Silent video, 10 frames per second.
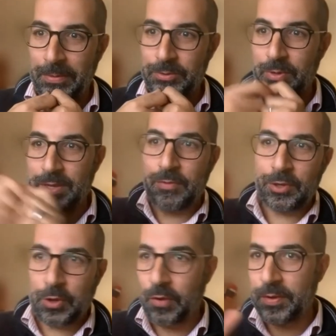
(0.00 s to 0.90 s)
So even
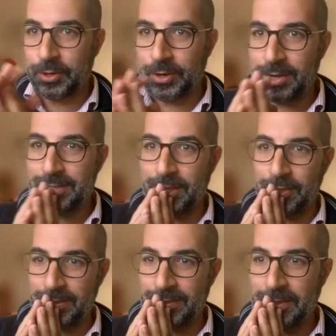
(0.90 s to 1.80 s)
COVID or not, I
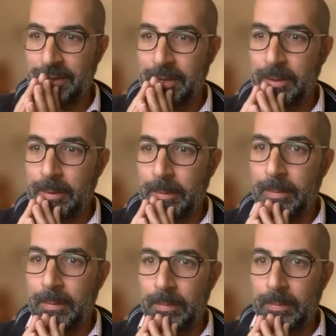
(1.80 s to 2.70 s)
think,
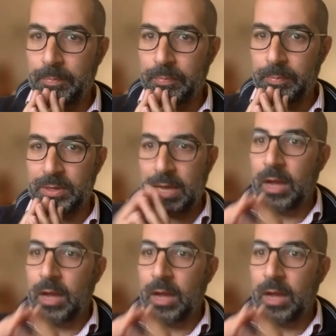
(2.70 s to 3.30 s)
but yeah,